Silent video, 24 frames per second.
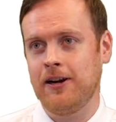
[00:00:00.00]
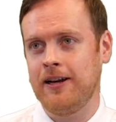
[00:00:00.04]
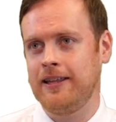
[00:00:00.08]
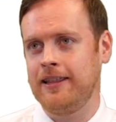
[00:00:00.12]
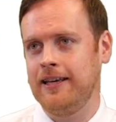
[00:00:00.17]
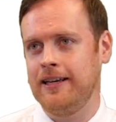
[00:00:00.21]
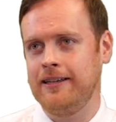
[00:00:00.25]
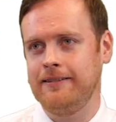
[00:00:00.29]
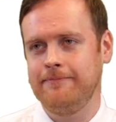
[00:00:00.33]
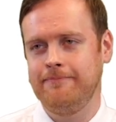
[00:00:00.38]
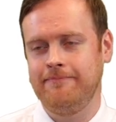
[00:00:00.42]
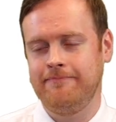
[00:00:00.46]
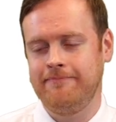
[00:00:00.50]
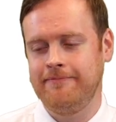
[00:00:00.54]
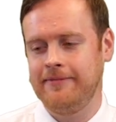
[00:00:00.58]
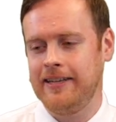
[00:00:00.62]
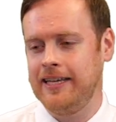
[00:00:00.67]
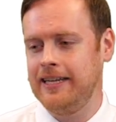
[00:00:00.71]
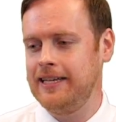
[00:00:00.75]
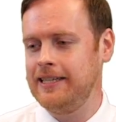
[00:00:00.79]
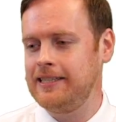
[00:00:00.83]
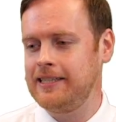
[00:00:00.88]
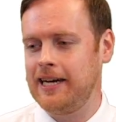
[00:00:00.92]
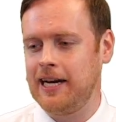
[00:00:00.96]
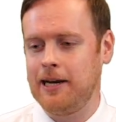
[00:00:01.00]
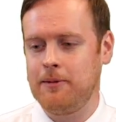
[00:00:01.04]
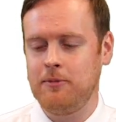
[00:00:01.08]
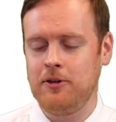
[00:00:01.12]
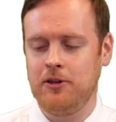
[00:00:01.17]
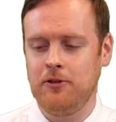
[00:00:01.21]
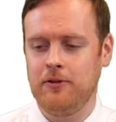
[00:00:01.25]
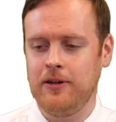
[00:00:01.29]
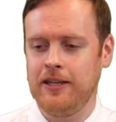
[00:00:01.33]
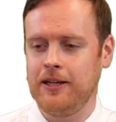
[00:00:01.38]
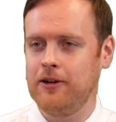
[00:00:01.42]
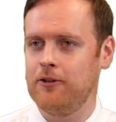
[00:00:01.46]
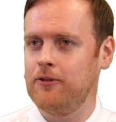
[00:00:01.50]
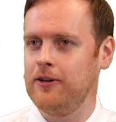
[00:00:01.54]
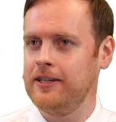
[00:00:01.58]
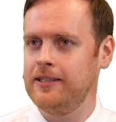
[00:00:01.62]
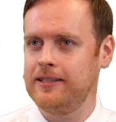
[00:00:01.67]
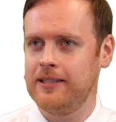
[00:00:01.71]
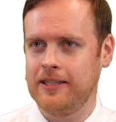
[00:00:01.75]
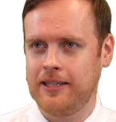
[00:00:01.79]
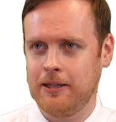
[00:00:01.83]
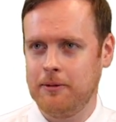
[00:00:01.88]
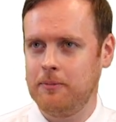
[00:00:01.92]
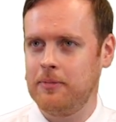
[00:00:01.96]
I think anytime you
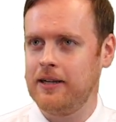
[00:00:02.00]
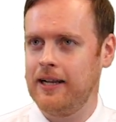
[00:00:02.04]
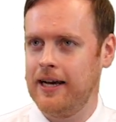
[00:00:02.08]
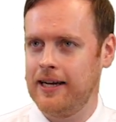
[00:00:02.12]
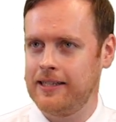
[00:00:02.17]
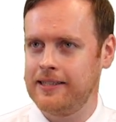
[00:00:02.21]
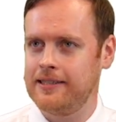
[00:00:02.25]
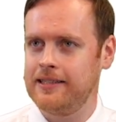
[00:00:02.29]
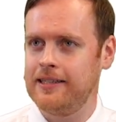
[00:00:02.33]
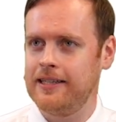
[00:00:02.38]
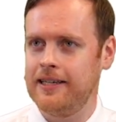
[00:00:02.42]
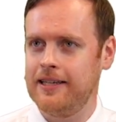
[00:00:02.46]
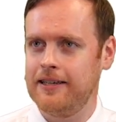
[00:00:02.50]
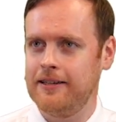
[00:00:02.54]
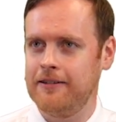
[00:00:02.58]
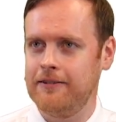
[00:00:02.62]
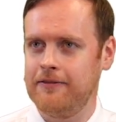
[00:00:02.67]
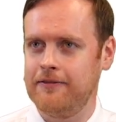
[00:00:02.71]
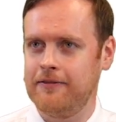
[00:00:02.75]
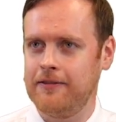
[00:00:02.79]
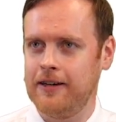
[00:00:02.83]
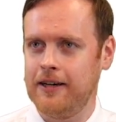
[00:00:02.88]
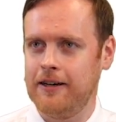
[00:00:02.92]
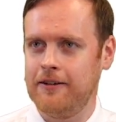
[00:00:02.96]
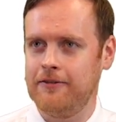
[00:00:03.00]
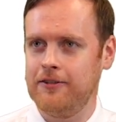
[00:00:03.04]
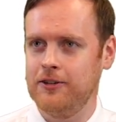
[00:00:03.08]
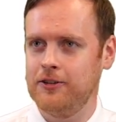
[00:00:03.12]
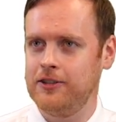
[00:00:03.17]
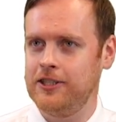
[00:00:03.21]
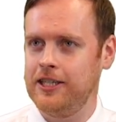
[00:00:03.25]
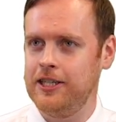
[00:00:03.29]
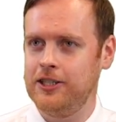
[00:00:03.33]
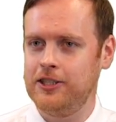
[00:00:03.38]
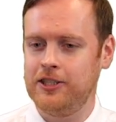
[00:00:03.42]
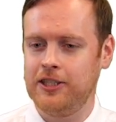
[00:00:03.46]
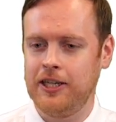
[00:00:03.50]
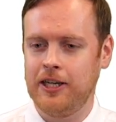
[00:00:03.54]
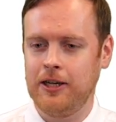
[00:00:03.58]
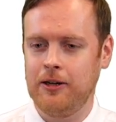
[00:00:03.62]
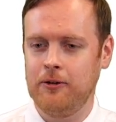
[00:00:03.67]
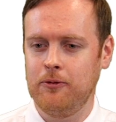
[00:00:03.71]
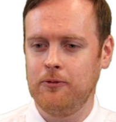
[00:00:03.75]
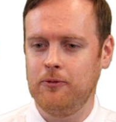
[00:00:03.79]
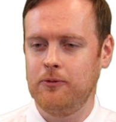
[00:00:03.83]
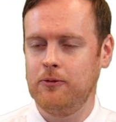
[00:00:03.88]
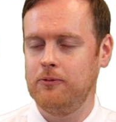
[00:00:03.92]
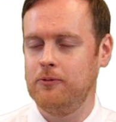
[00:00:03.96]
increase the complexity of your
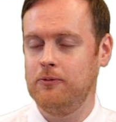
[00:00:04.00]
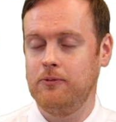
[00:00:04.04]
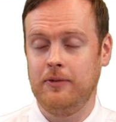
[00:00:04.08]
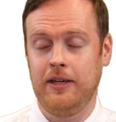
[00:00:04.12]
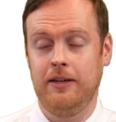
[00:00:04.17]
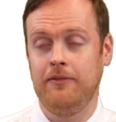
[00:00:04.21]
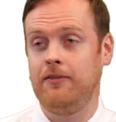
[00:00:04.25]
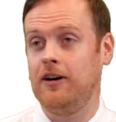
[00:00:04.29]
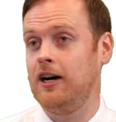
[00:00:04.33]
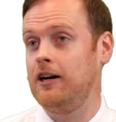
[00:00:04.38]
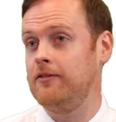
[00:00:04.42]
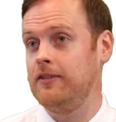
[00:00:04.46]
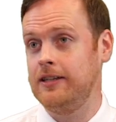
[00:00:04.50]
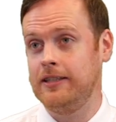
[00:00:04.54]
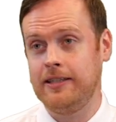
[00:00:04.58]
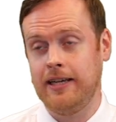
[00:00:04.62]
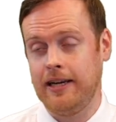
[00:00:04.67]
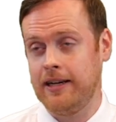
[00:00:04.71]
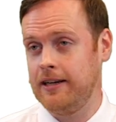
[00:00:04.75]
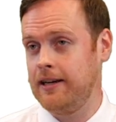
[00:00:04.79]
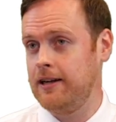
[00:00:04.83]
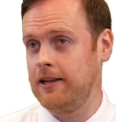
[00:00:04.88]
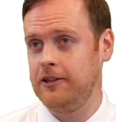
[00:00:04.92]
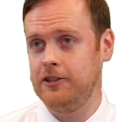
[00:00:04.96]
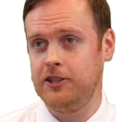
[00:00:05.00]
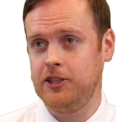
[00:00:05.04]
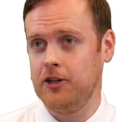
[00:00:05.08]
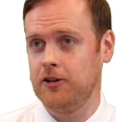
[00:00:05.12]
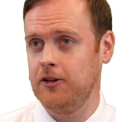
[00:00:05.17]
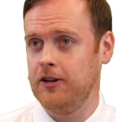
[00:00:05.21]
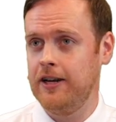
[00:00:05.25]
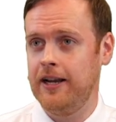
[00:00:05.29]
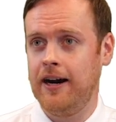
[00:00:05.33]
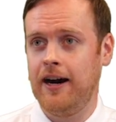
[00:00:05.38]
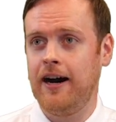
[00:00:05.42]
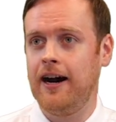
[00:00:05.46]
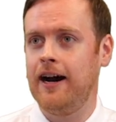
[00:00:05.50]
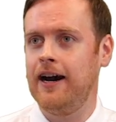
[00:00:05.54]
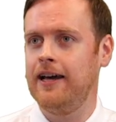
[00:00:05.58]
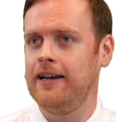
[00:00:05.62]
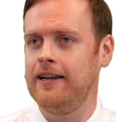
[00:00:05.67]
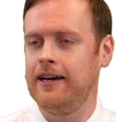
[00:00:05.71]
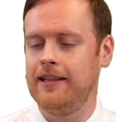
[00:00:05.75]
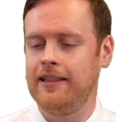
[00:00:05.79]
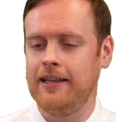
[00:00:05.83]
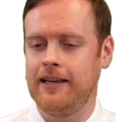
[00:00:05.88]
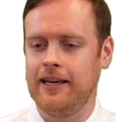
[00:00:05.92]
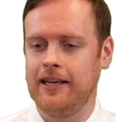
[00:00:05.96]
teaching involving technology or not,
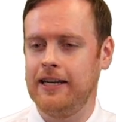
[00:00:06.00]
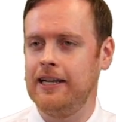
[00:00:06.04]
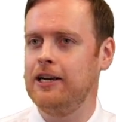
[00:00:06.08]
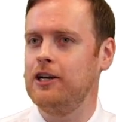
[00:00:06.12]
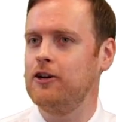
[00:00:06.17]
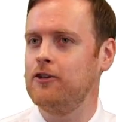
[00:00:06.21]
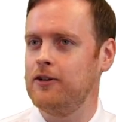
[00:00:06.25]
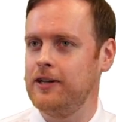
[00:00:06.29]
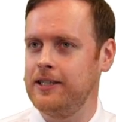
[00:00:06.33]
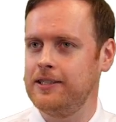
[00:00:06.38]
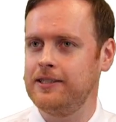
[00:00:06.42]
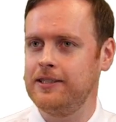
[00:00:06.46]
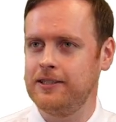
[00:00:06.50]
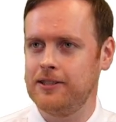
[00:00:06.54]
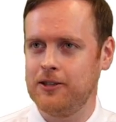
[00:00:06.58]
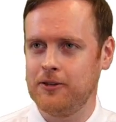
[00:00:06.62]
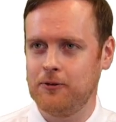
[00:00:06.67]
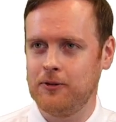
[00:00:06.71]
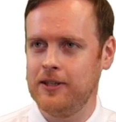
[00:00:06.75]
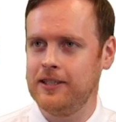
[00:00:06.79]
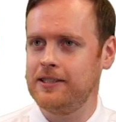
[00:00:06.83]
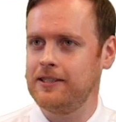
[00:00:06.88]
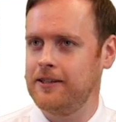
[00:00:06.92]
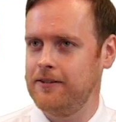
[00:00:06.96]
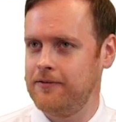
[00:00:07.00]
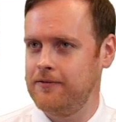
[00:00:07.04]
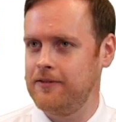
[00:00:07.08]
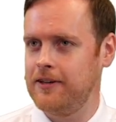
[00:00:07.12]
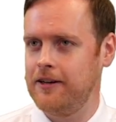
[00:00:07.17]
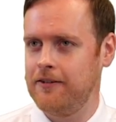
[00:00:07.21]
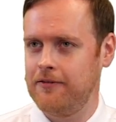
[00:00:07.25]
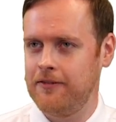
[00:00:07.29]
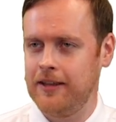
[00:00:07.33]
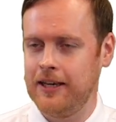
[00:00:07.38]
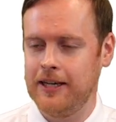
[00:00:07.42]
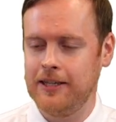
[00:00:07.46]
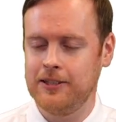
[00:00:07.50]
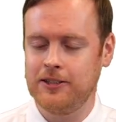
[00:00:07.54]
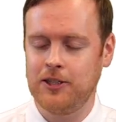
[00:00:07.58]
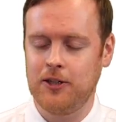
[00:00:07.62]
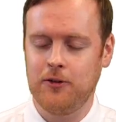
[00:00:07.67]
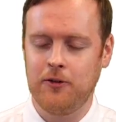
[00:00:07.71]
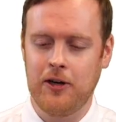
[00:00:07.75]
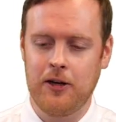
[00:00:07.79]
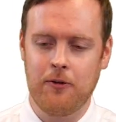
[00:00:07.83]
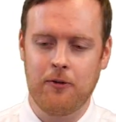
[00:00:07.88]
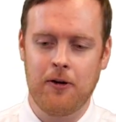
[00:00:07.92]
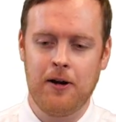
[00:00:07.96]
I think it increases the risk of things
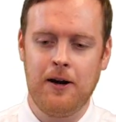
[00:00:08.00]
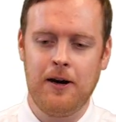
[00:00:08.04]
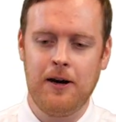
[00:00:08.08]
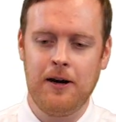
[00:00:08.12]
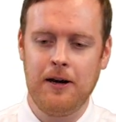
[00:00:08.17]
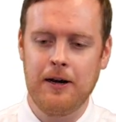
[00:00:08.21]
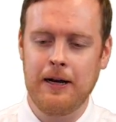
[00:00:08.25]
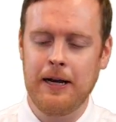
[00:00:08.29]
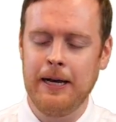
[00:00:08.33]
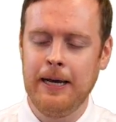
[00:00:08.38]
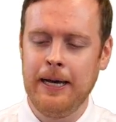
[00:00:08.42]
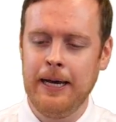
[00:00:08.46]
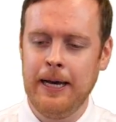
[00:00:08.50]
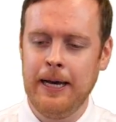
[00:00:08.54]
going wrong.